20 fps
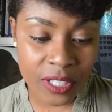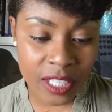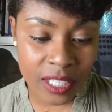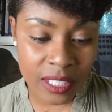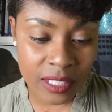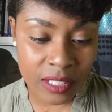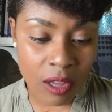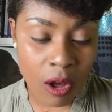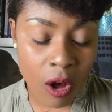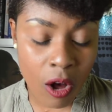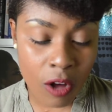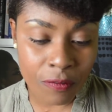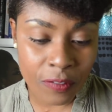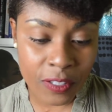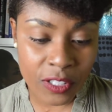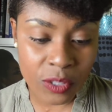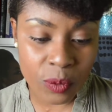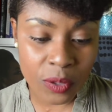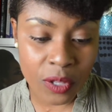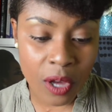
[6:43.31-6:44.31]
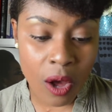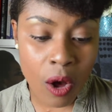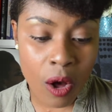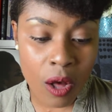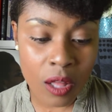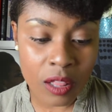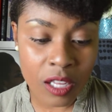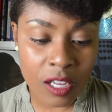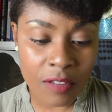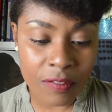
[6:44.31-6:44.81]
Higgins' office with
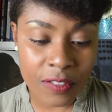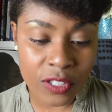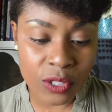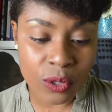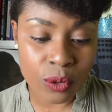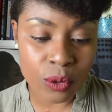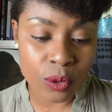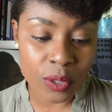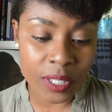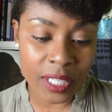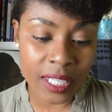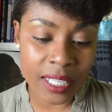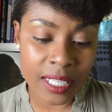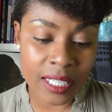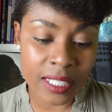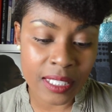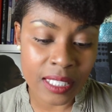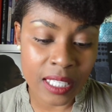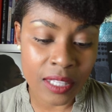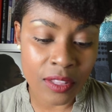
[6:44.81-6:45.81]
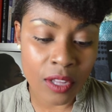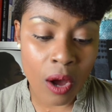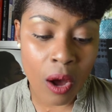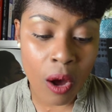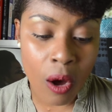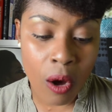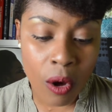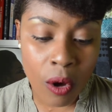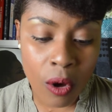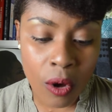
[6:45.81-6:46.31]
all of the school kids in the
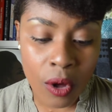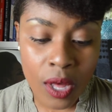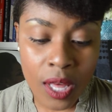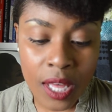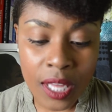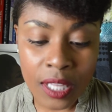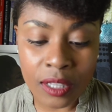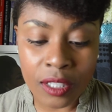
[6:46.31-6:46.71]
hall